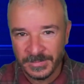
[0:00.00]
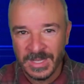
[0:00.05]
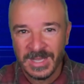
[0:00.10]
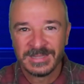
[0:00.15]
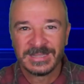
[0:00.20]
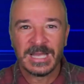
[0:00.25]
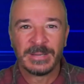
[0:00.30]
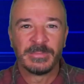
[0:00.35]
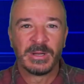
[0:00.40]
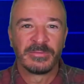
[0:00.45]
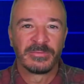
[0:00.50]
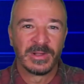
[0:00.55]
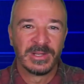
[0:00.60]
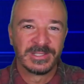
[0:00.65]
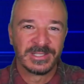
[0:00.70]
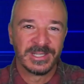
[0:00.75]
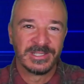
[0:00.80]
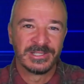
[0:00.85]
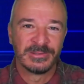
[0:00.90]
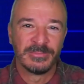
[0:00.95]
That, my
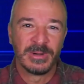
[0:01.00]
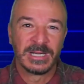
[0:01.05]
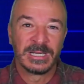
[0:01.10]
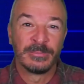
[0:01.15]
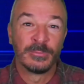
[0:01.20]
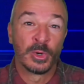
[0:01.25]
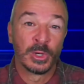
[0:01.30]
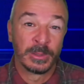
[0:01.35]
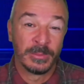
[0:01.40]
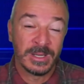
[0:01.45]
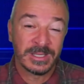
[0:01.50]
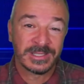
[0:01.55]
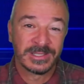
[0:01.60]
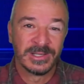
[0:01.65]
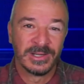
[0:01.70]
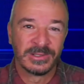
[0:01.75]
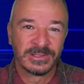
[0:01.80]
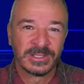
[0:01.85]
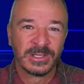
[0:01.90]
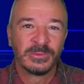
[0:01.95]
friends, is your Monday Morning Must
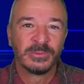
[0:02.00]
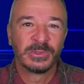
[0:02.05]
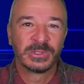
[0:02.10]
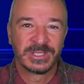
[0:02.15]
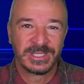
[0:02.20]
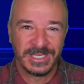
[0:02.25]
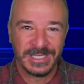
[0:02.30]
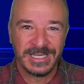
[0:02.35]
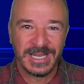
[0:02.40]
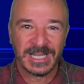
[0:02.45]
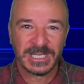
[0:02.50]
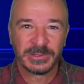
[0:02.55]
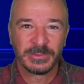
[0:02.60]
Knows. We'll see you next